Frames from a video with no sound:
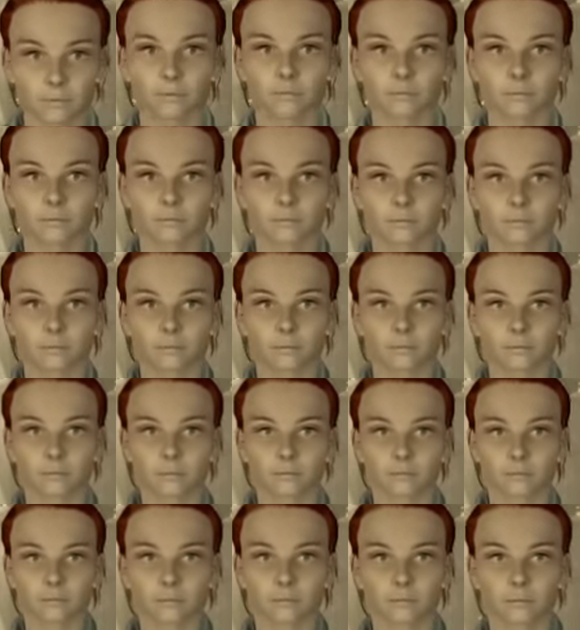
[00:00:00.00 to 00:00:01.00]

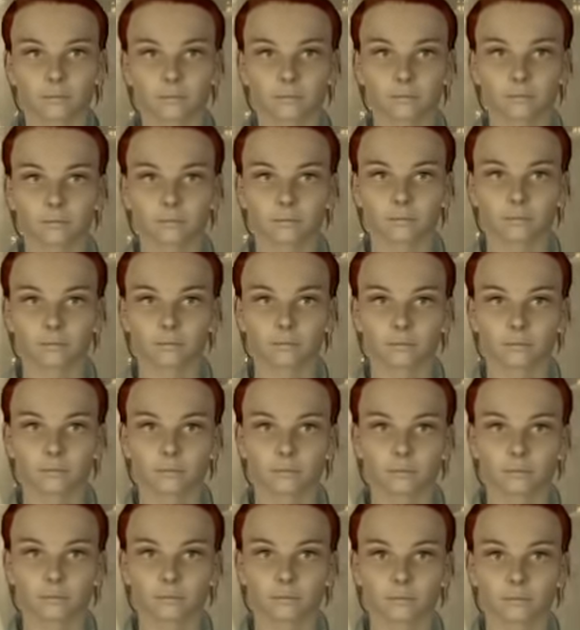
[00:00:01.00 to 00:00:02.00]

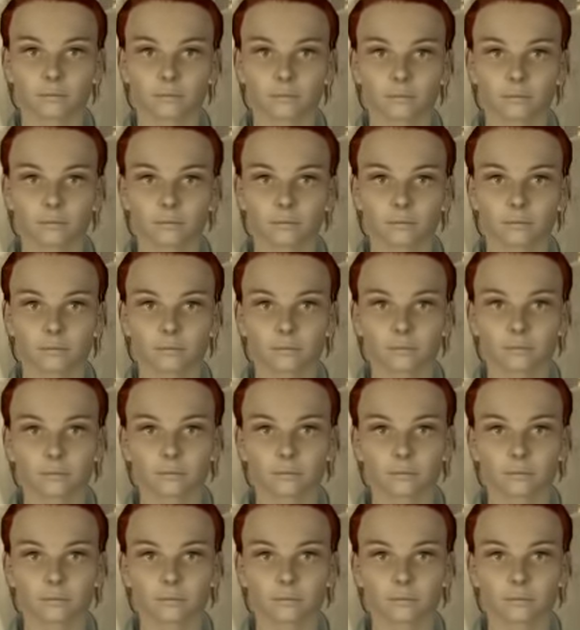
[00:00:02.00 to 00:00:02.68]
(silence)